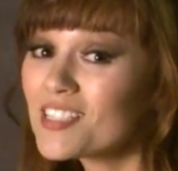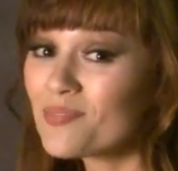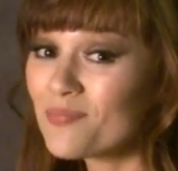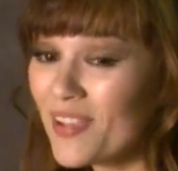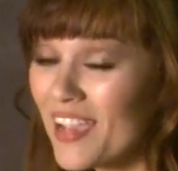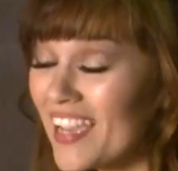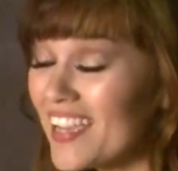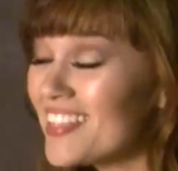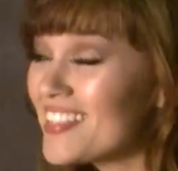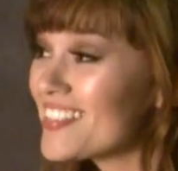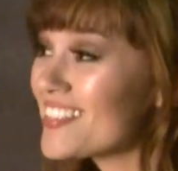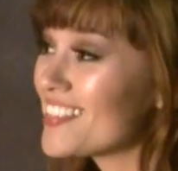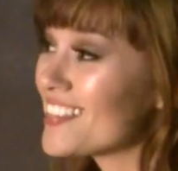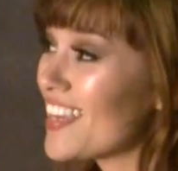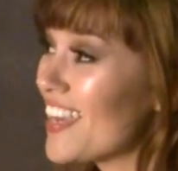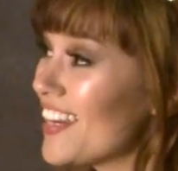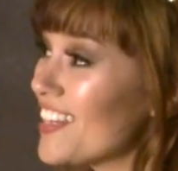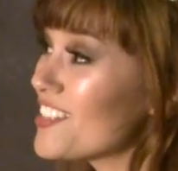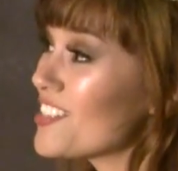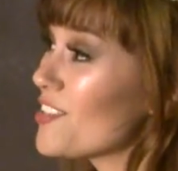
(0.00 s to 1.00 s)
Space,
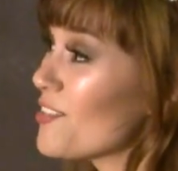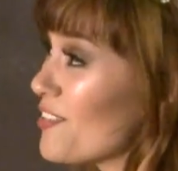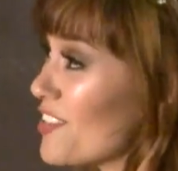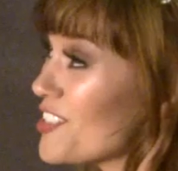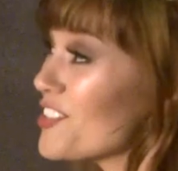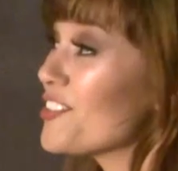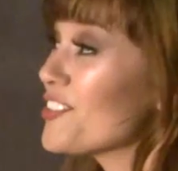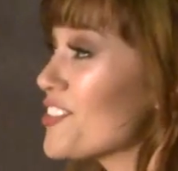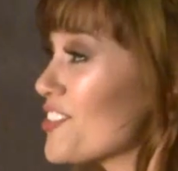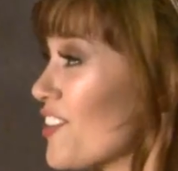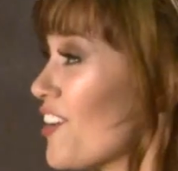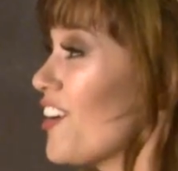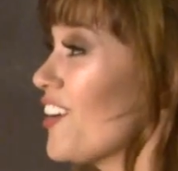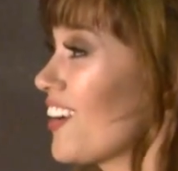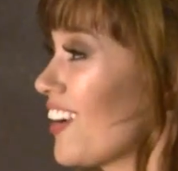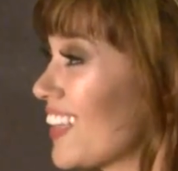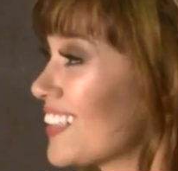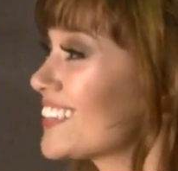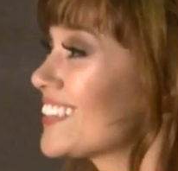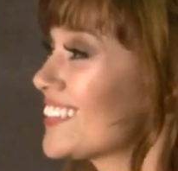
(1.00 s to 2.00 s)
and it's an original
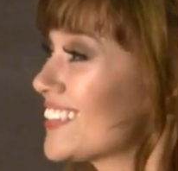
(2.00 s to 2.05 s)
song.